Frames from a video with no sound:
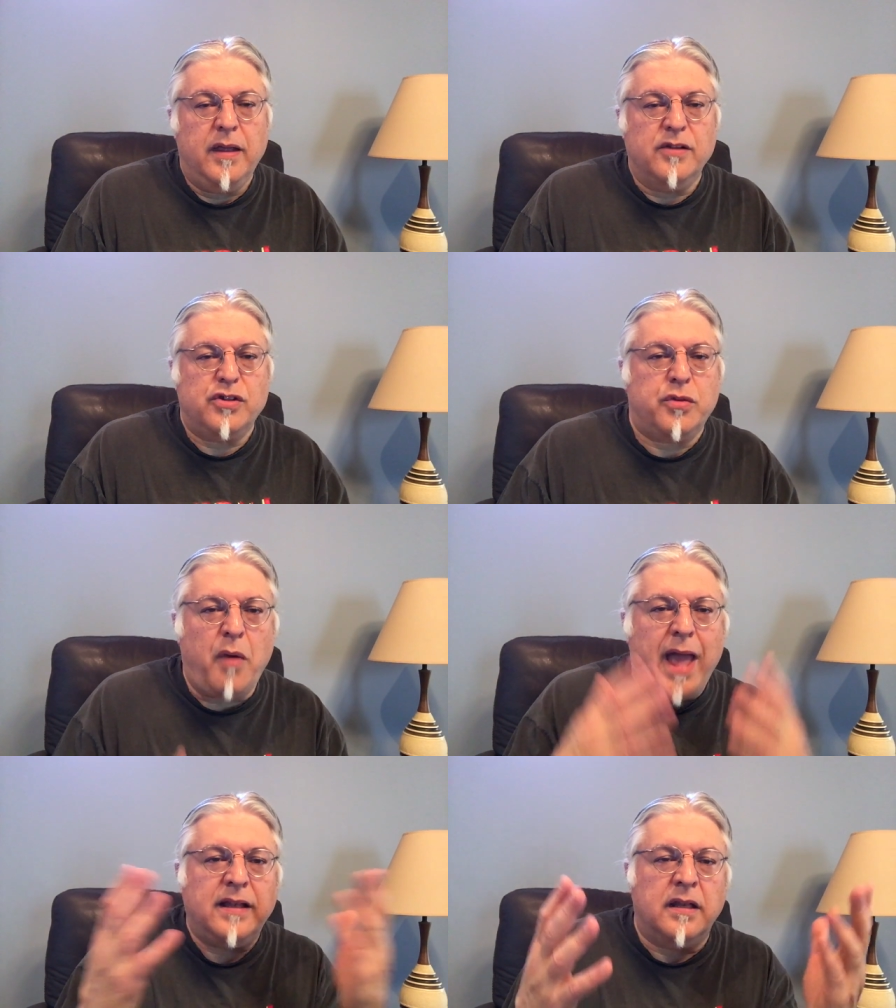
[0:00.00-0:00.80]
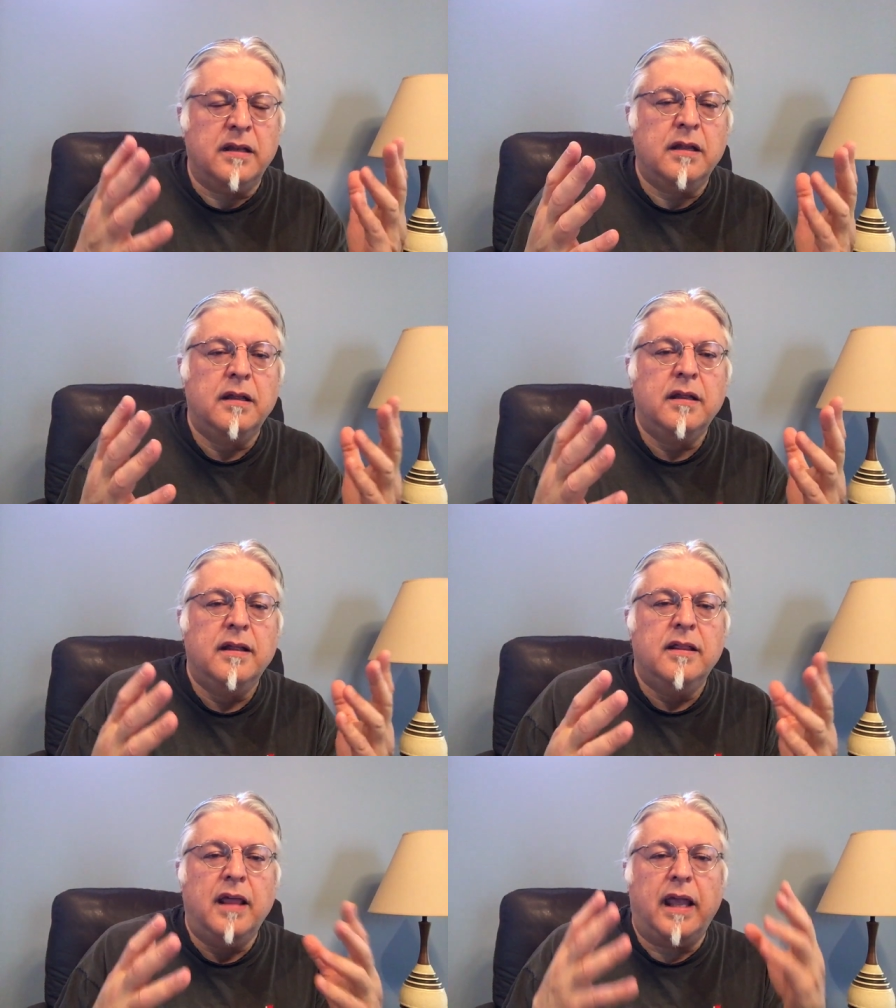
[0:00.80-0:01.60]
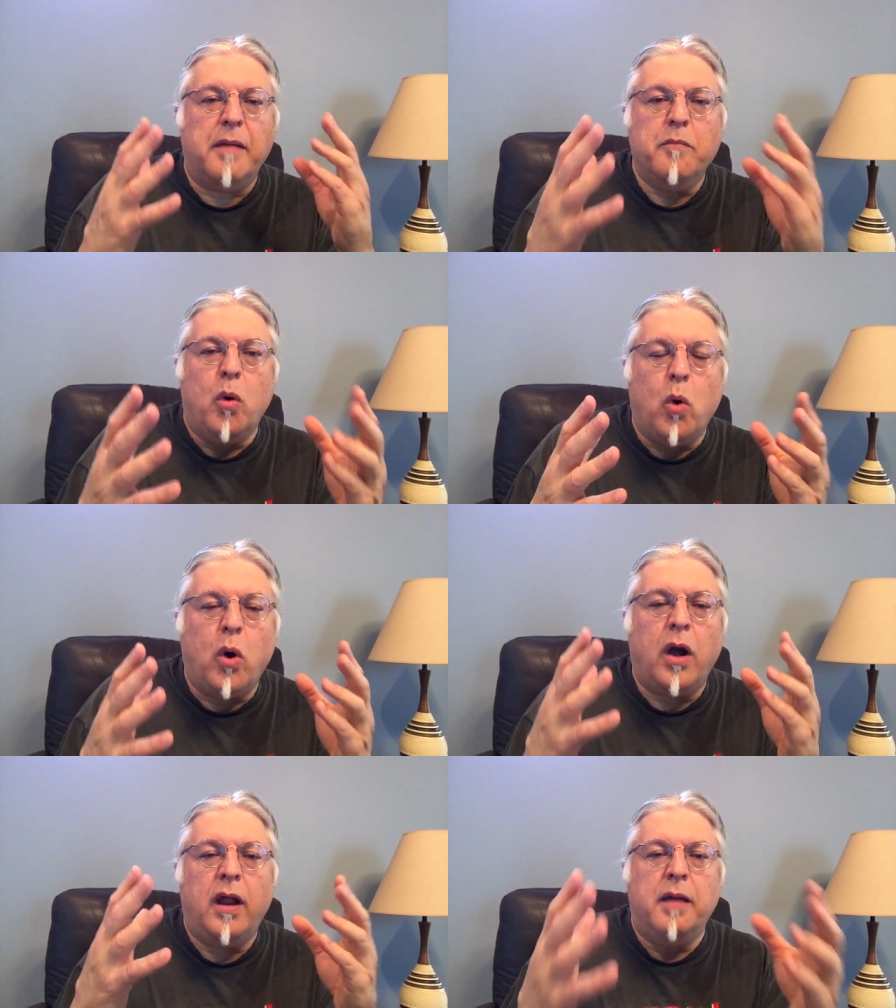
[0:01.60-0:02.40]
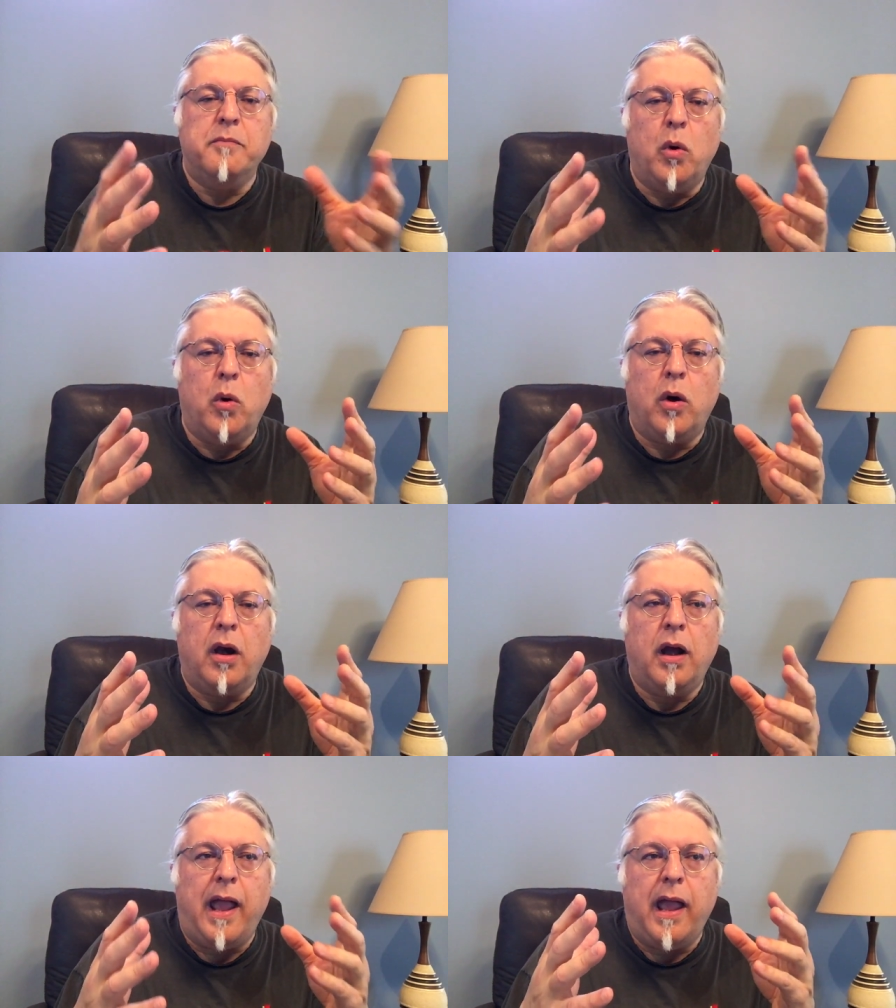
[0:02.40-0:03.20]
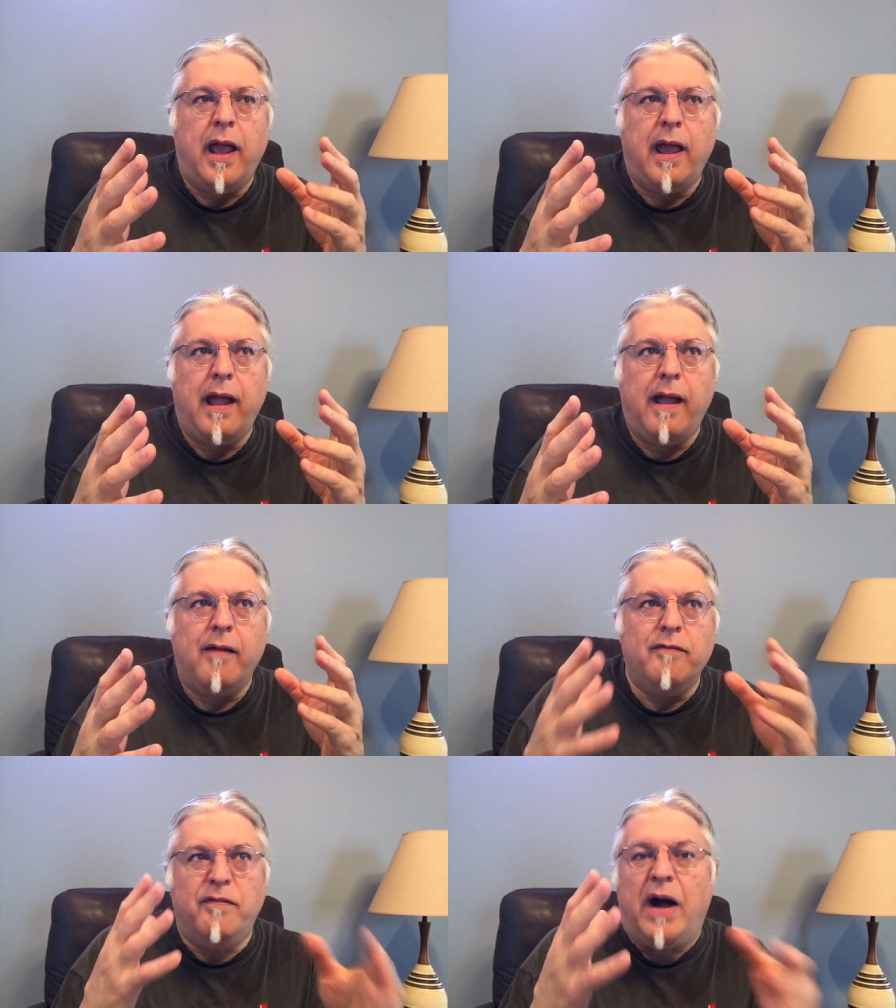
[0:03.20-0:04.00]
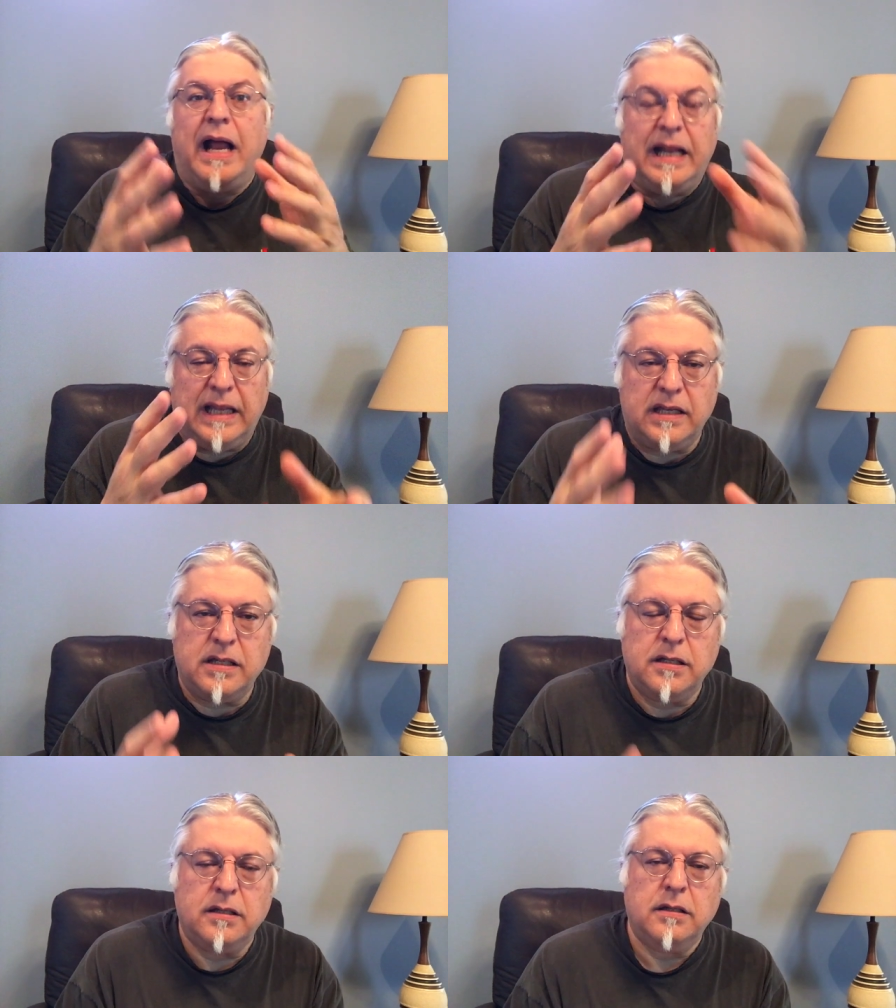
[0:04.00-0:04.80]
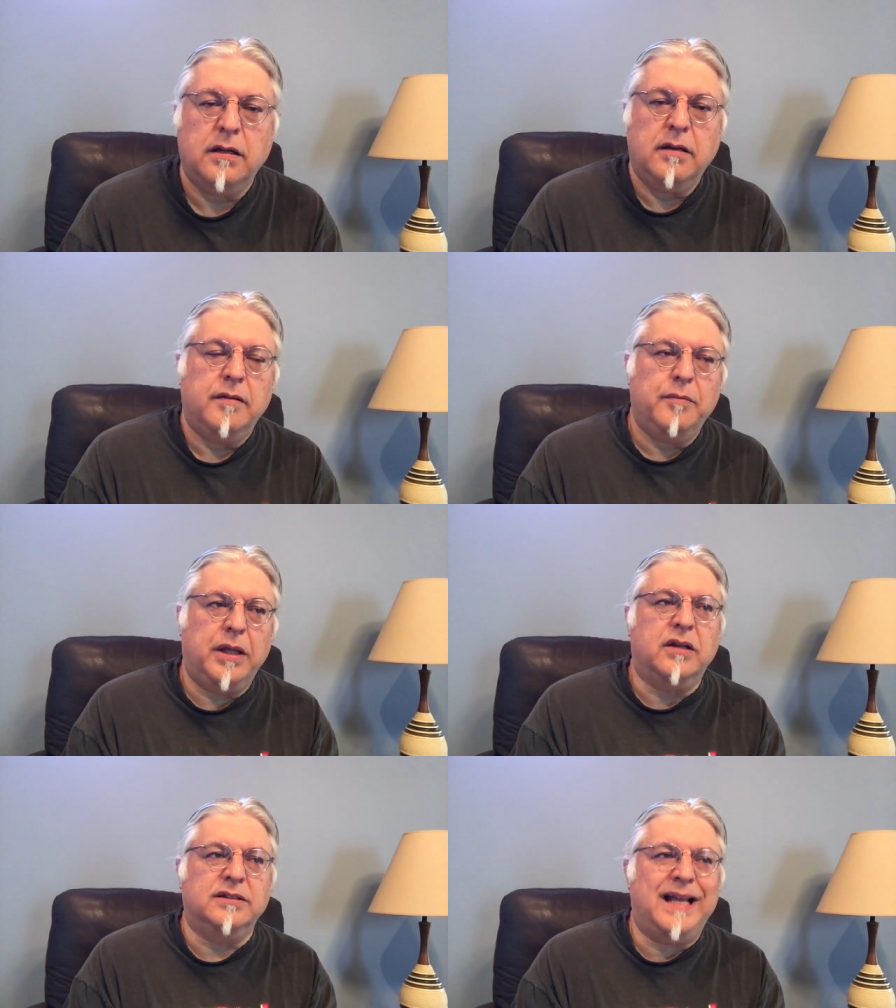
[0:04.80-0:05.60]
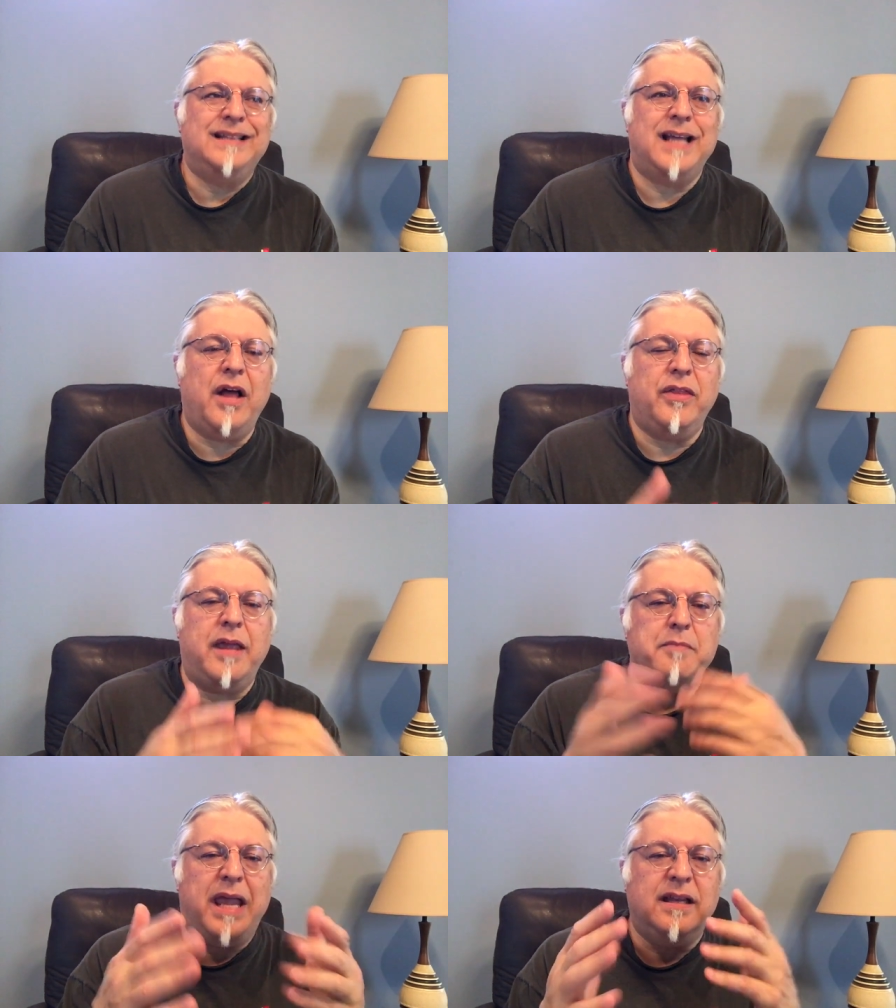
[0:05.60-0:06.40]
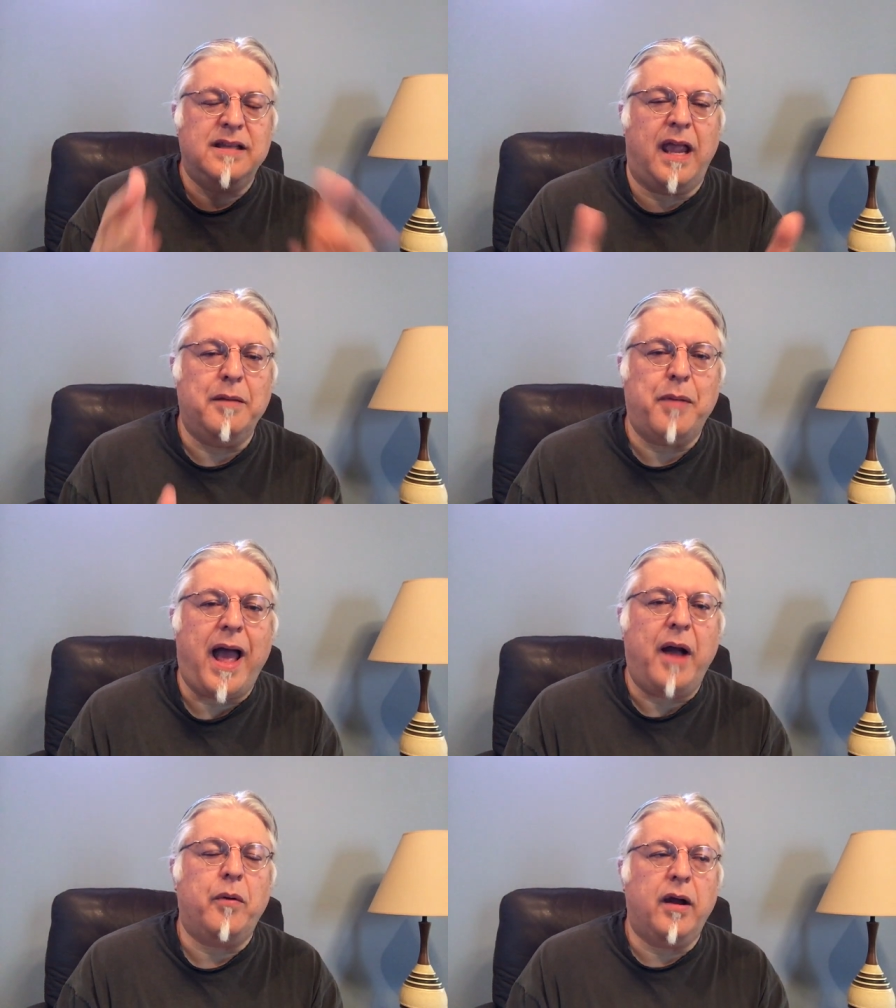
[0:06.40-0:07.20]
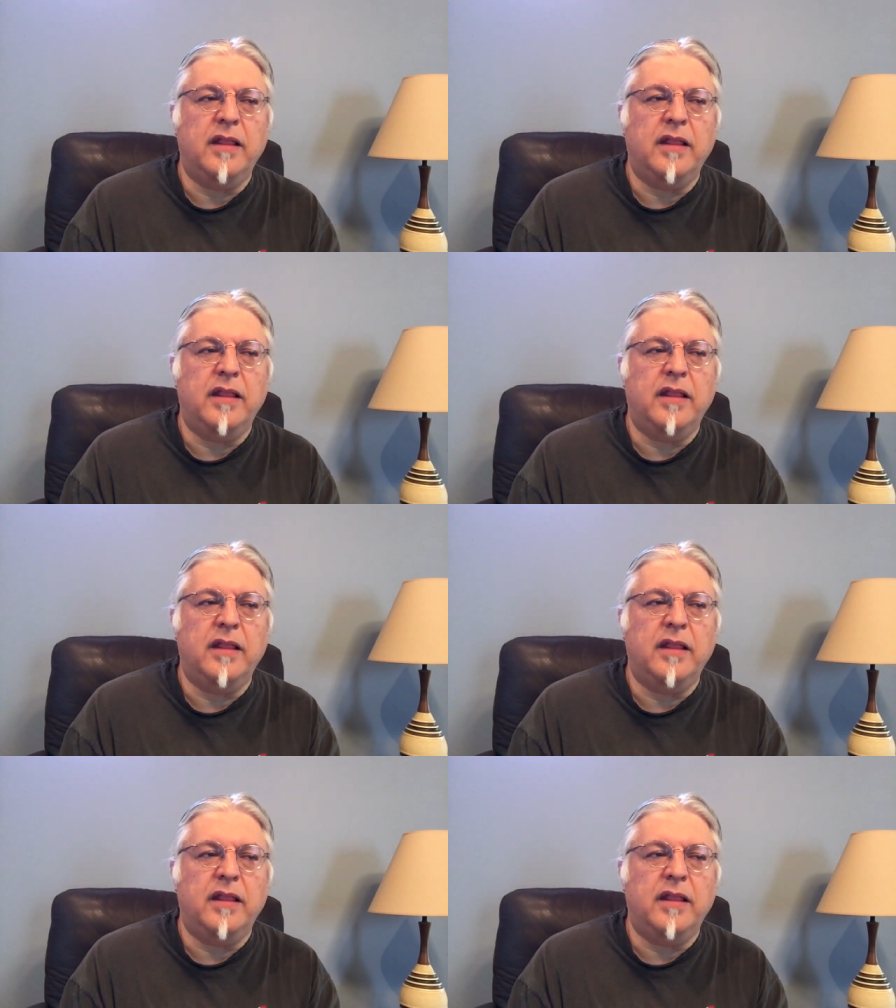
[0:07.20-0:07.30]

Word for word: is threatened, they get more and more violent, because that's how they maintain power.